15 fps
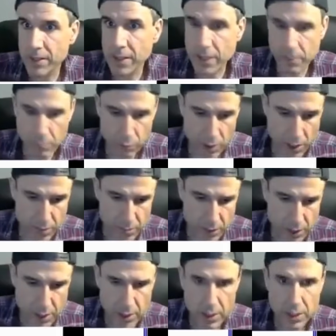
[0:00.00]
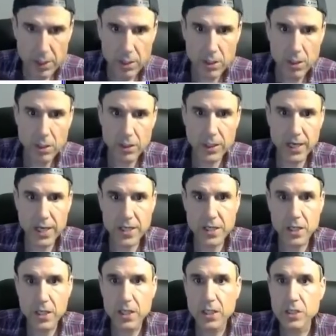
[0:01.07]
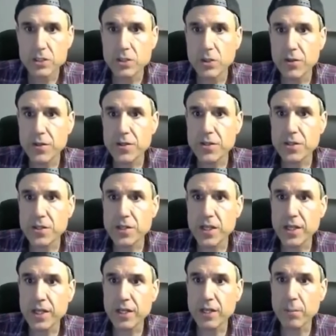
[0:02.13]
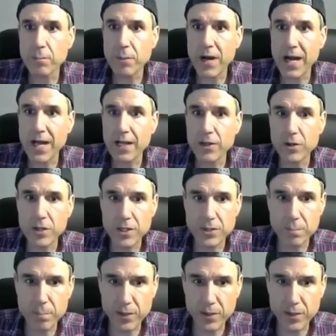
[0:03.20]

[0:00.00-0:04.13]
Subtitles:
Command line prompt. Okay, so this is in the compiler.